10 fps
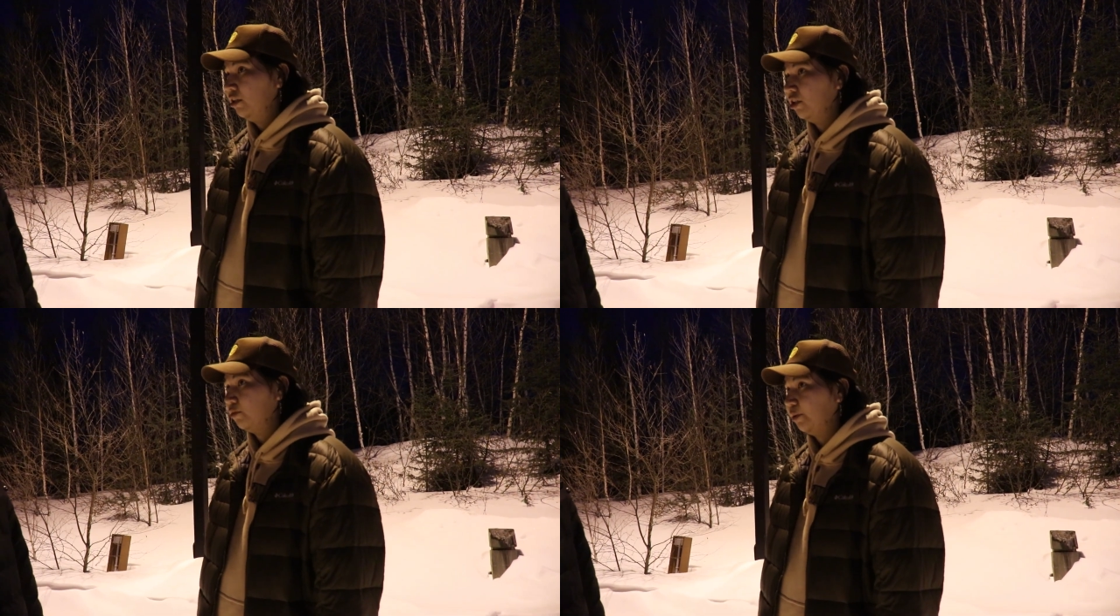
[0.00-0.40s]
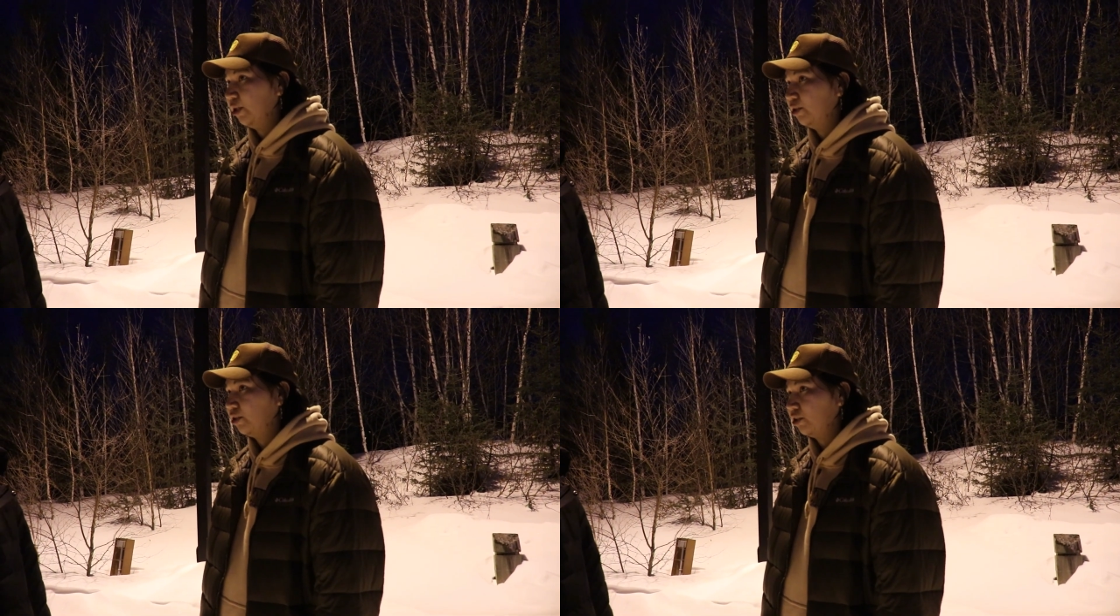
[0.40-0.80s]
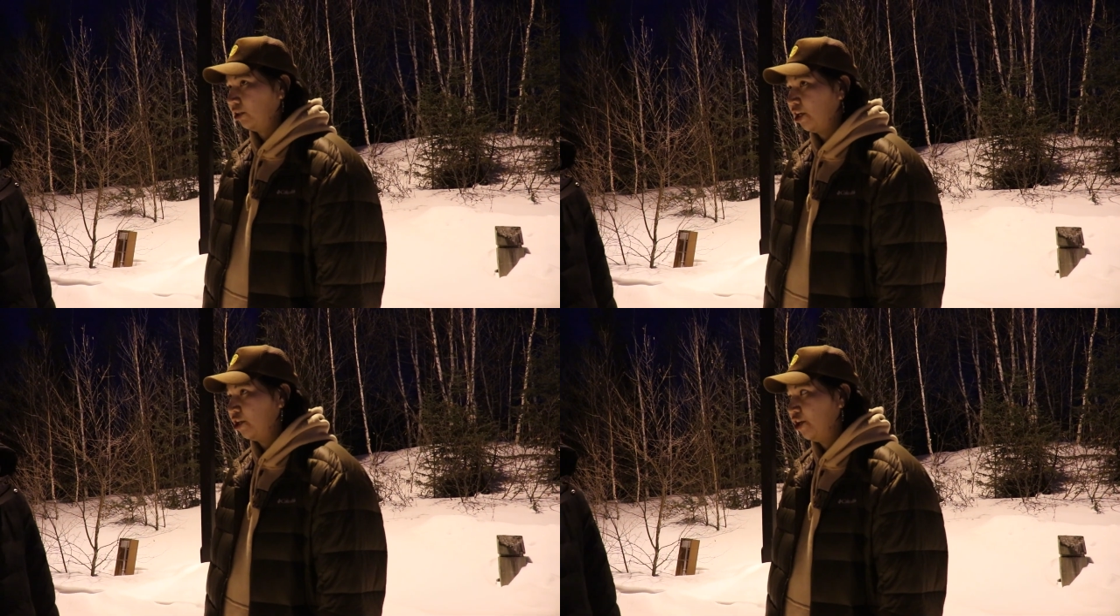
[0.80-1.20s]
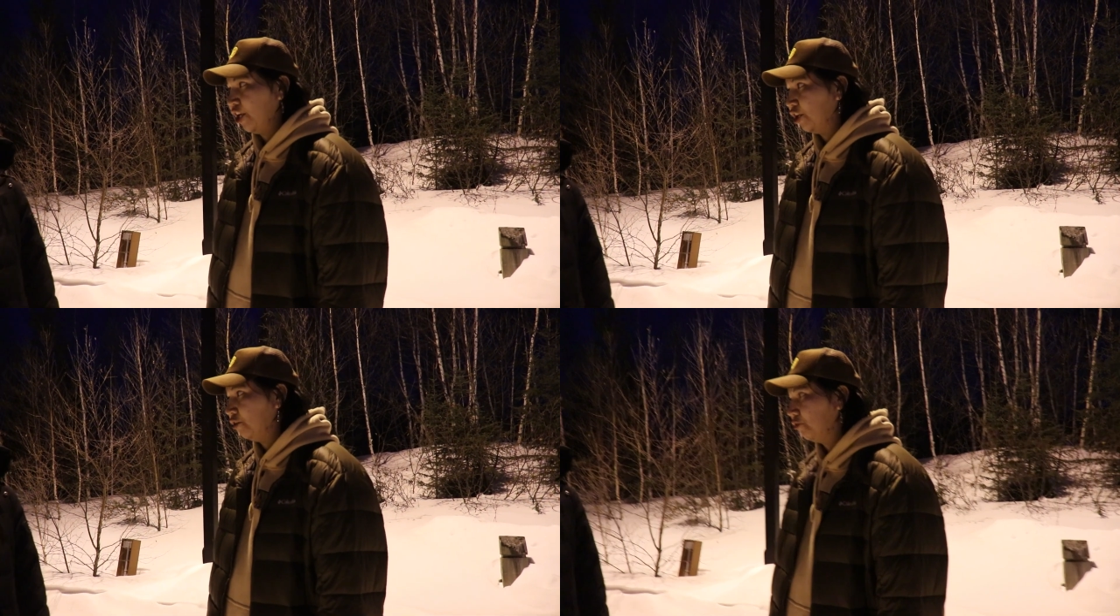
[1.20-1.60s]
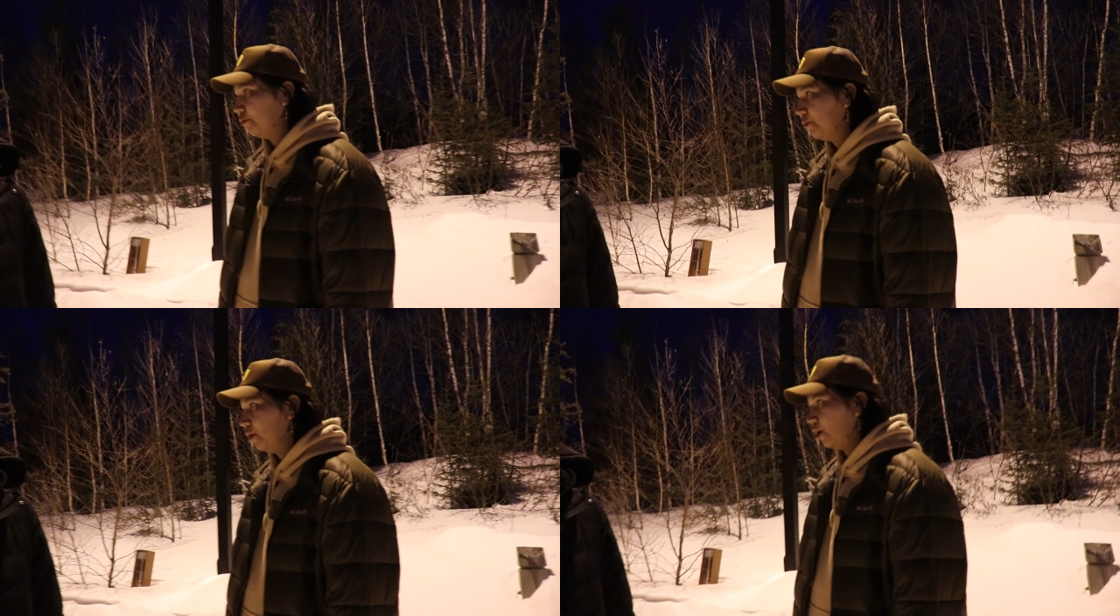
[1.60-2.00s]
The space
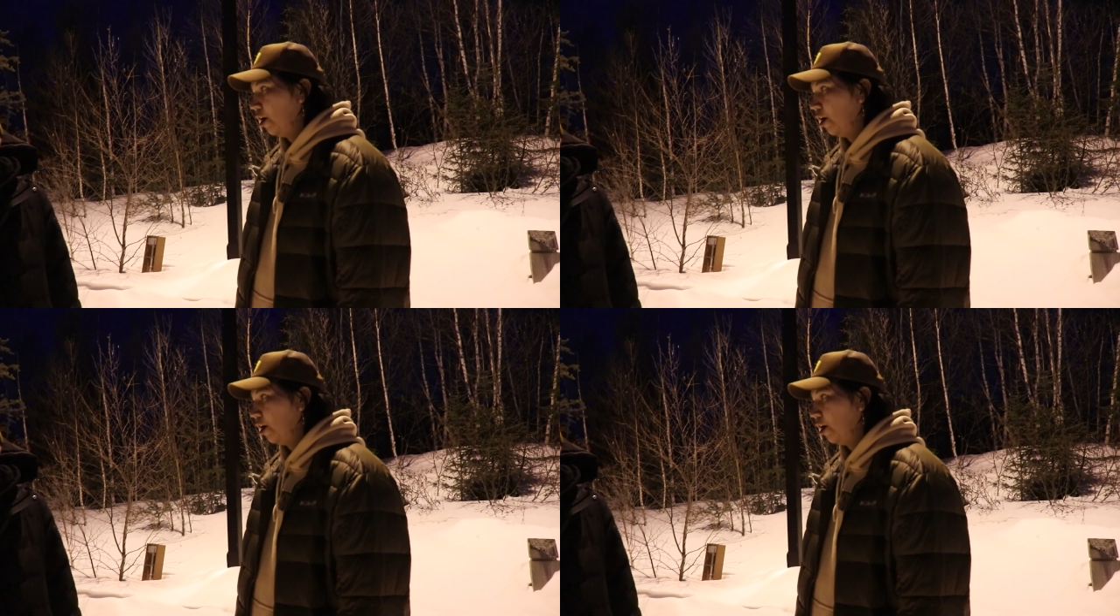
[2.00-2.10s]
continuum.